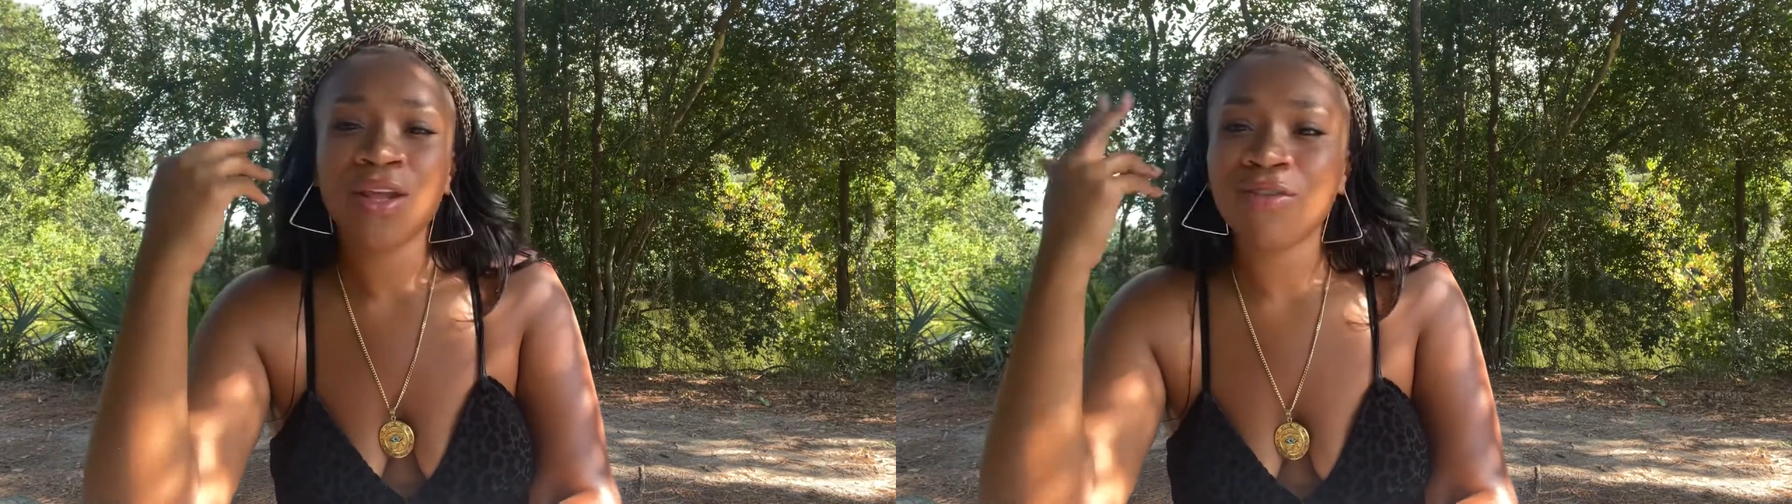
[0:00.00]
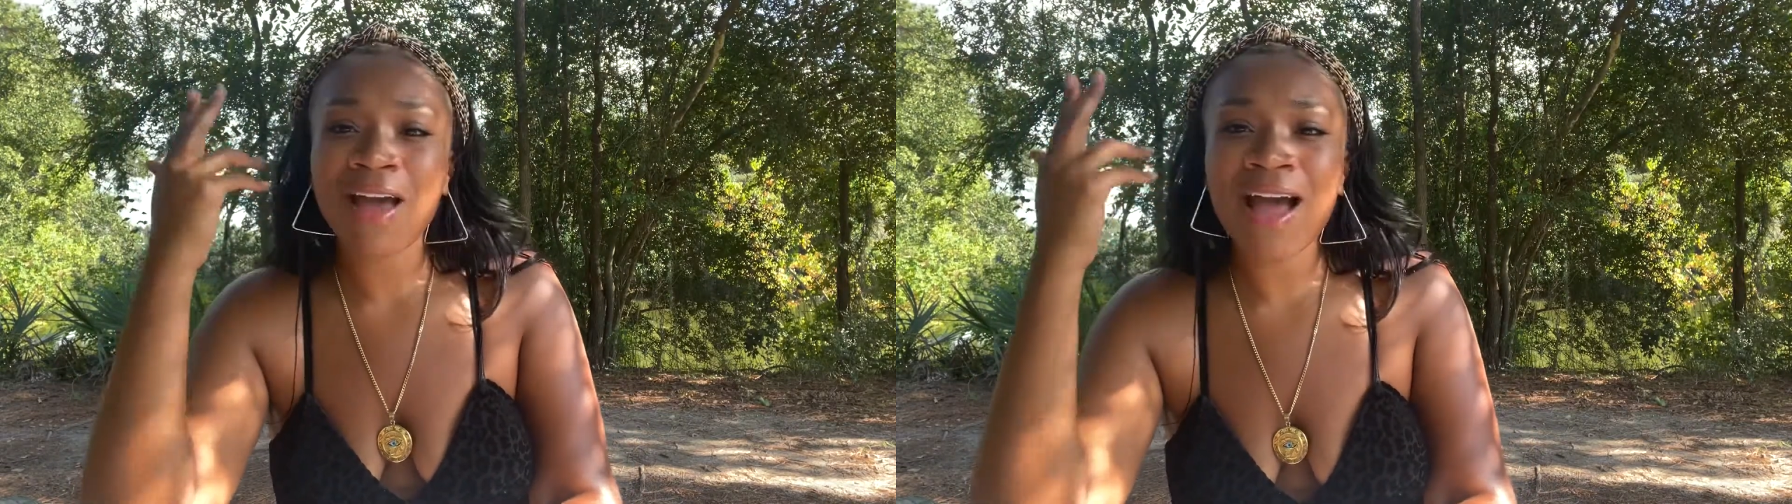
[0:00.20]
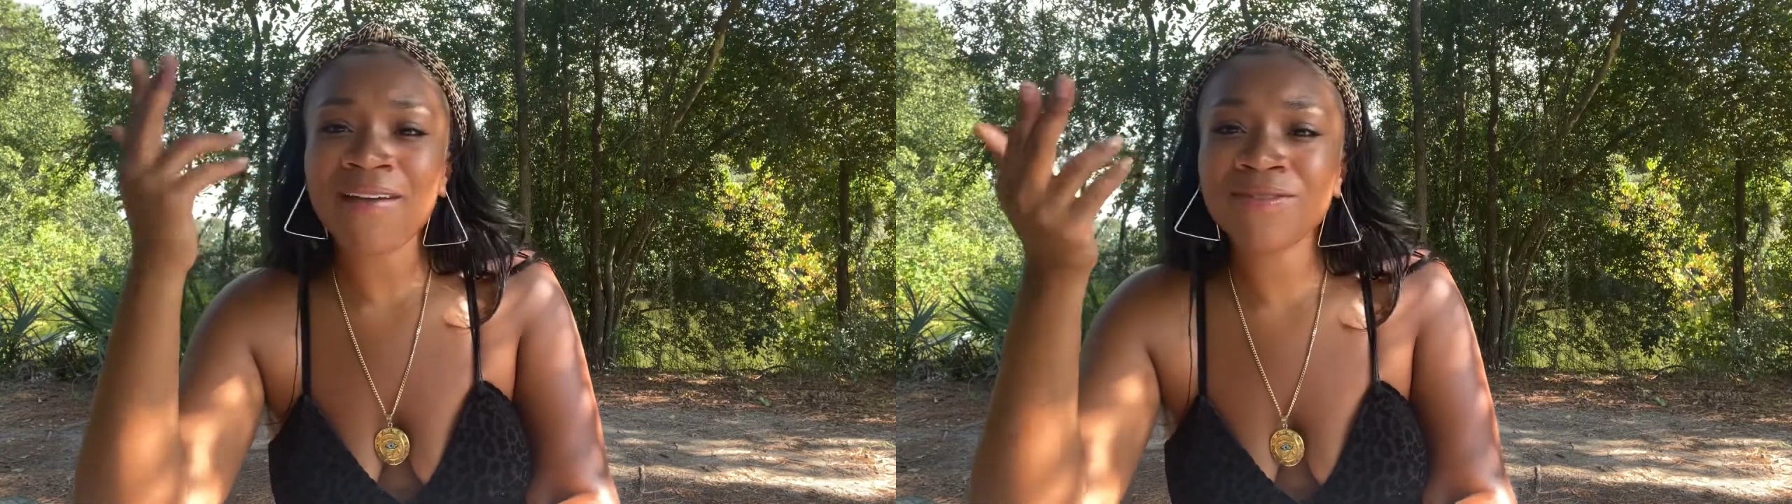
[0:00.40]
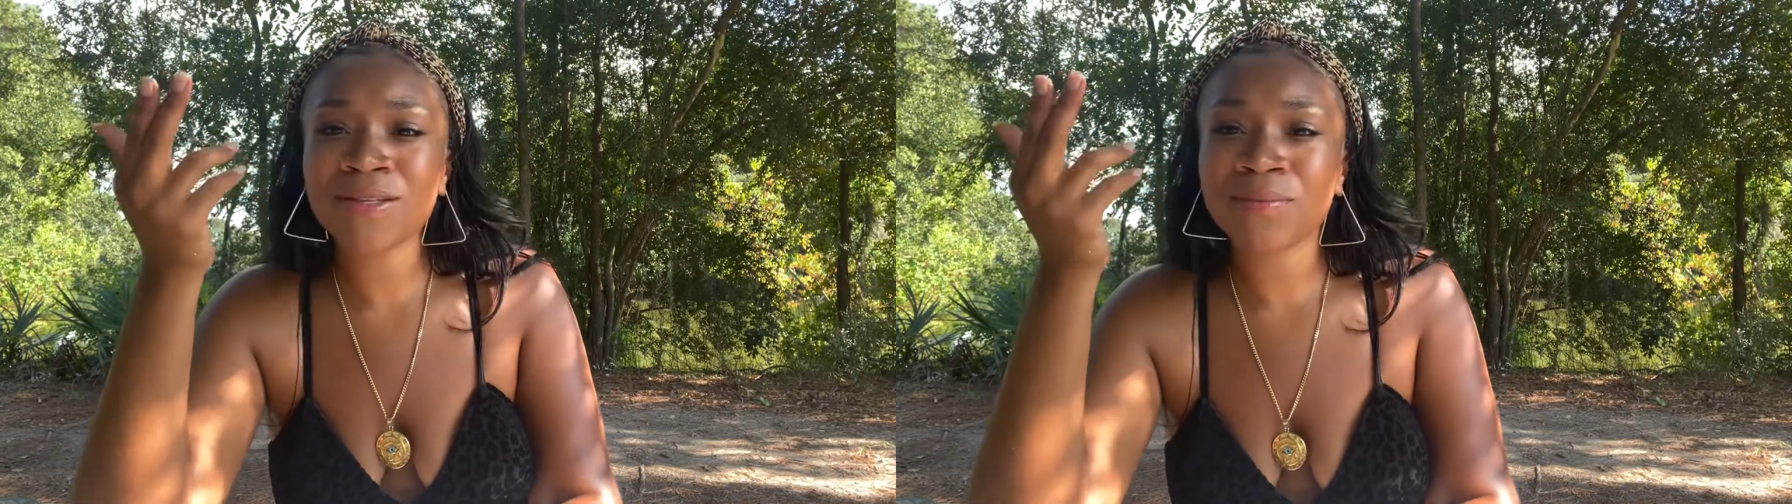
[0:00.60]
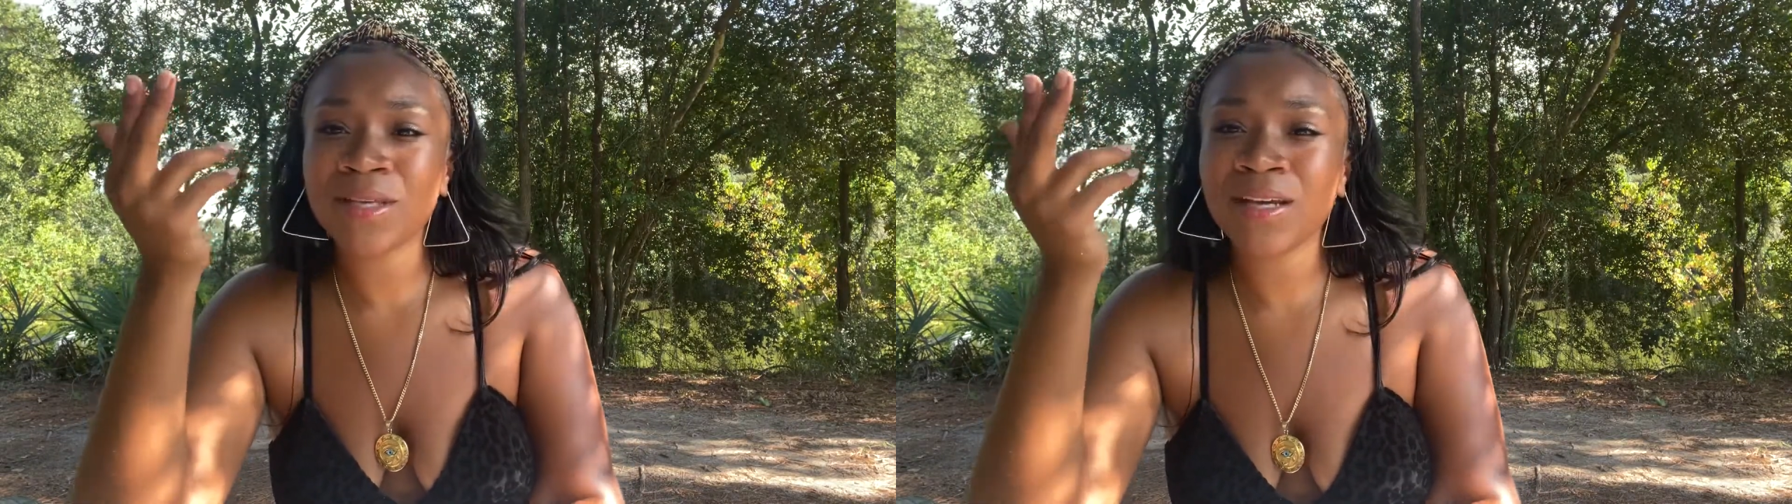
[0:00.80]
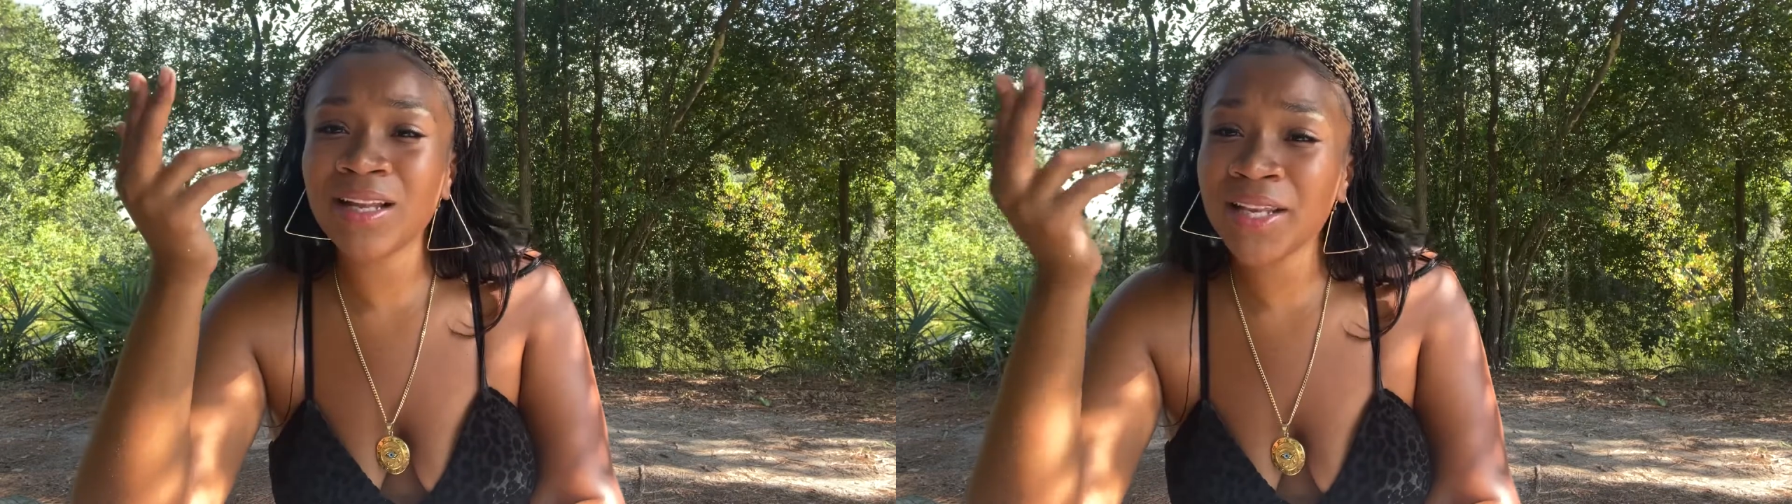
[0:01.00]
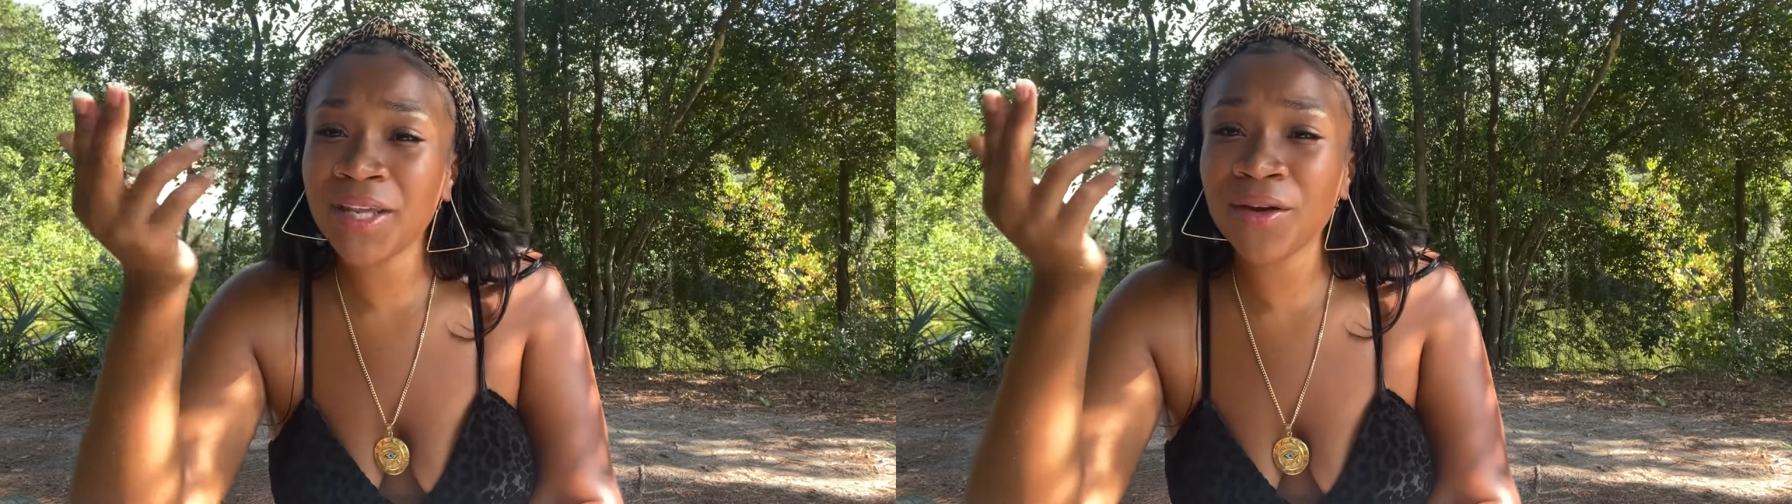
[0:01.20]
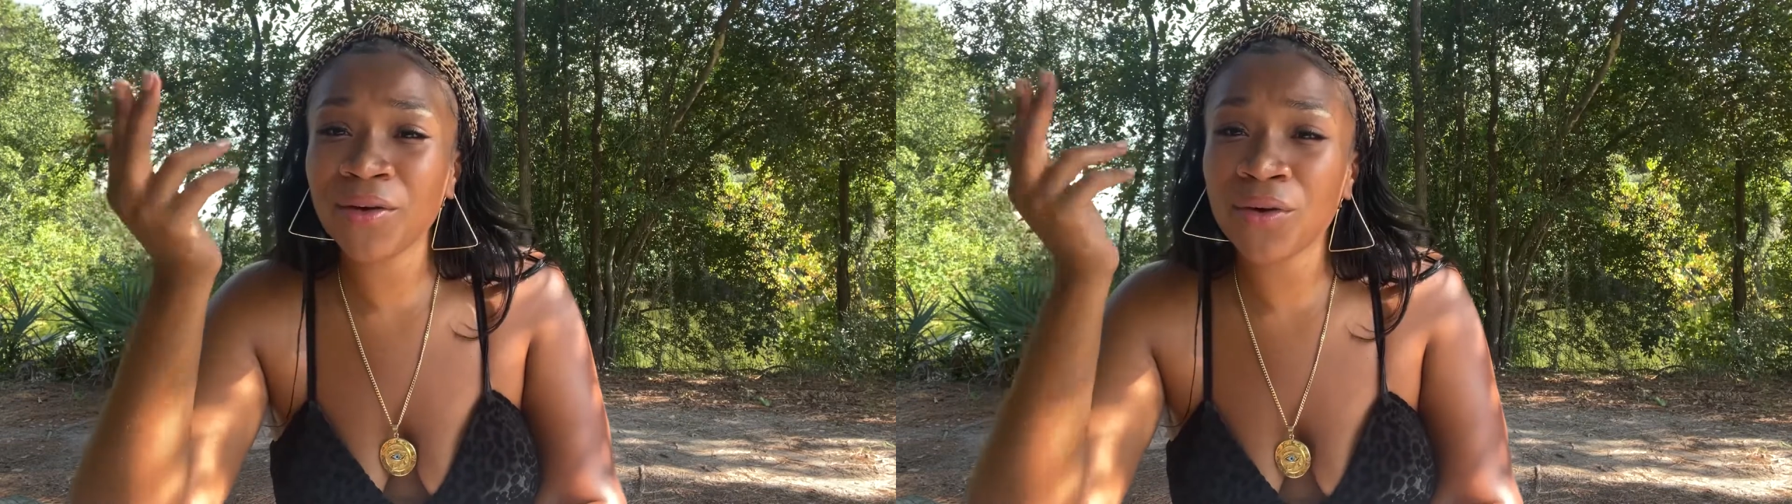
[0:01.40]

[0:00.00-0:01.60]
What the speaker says: you have to be clear